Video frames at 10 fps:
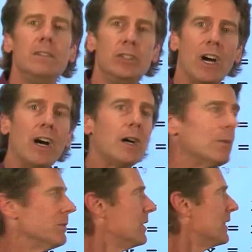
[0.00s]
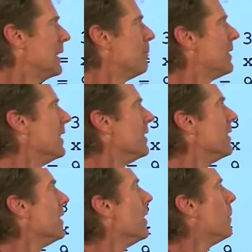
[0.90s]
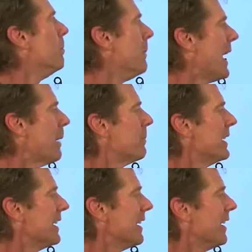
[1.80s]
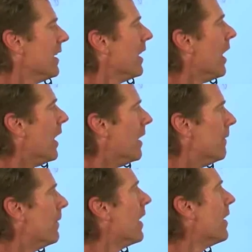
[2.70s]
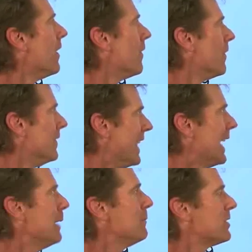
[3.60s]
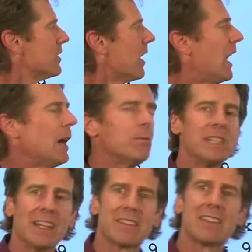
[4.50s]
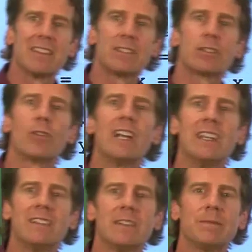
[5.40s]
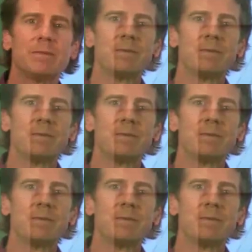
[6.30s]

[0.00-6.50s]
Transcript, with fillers: job to keep the mapping of names to objects straight.